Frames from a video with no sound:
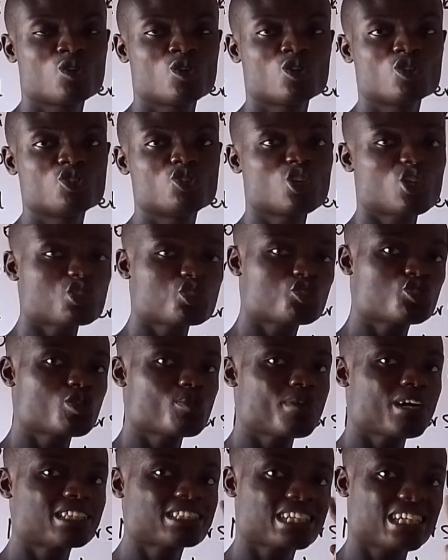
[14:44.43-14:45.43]
just
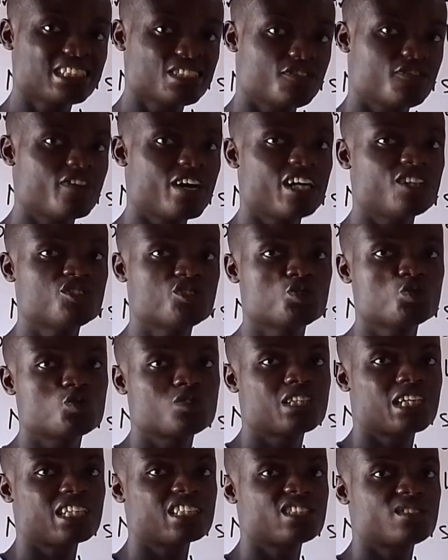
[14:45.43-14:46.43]
numbers can divide 2 without
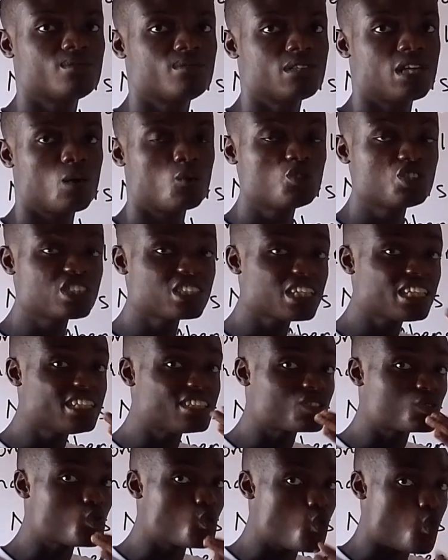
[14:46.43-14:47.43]
a remainder, which is
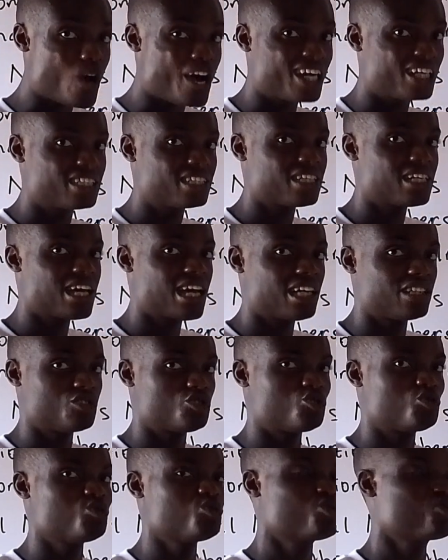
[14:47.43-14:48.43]
1 and
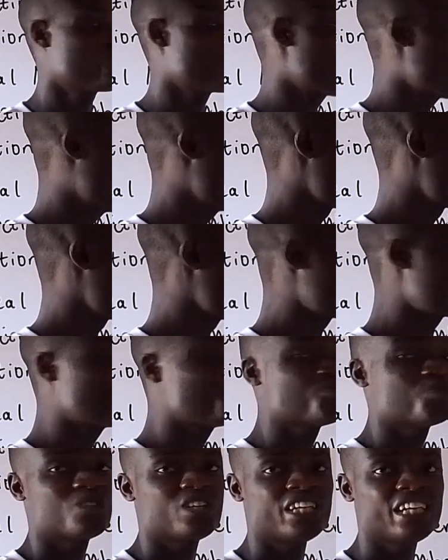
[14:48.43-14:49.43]
2. So hence 2
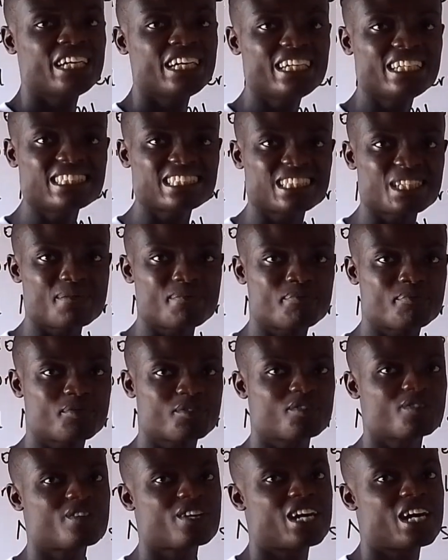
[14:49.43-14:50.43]
is a
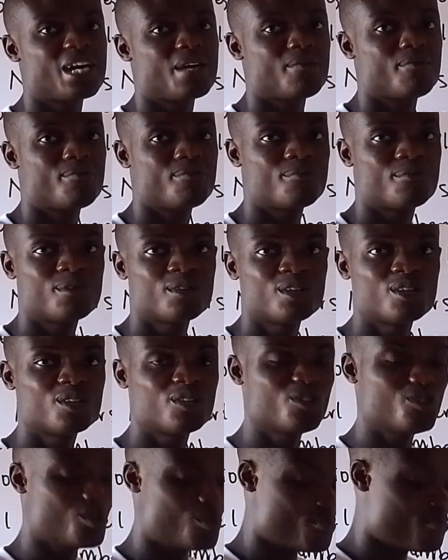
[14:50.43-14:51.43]
prime
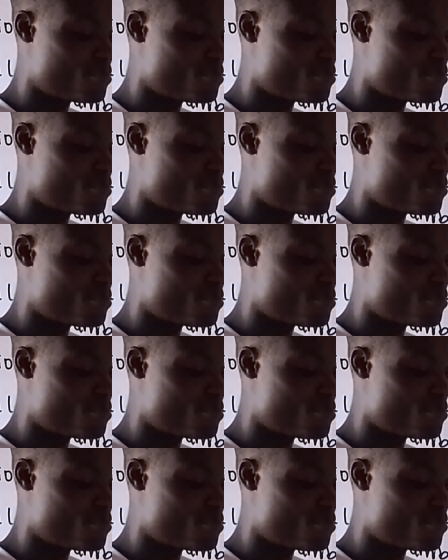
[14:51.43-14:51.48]
number.